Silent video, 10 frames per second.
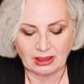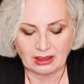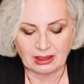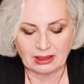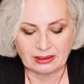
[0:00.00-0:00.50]

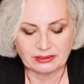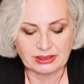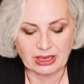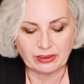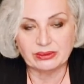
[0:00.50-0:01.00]
Uh,
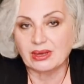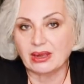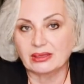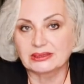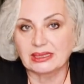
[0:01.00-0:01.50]
tarot
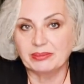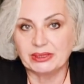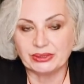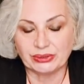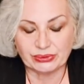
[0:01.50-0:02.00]
cards have
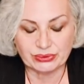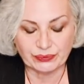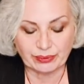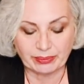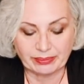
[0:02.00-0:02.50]
been used for